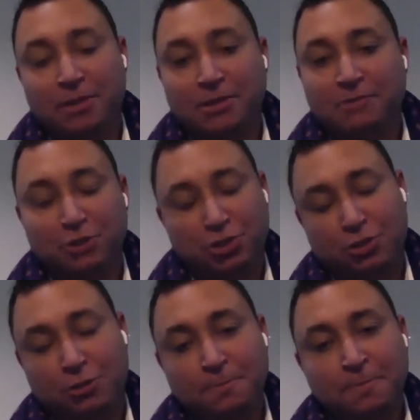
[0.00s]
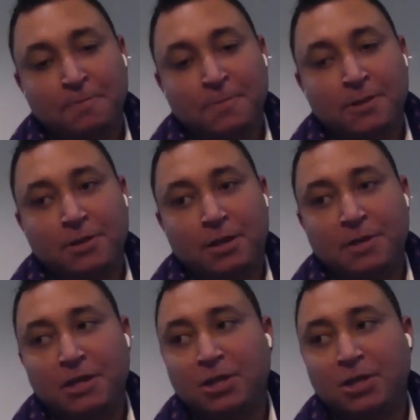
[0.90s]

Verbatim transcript: things for sure. You know, being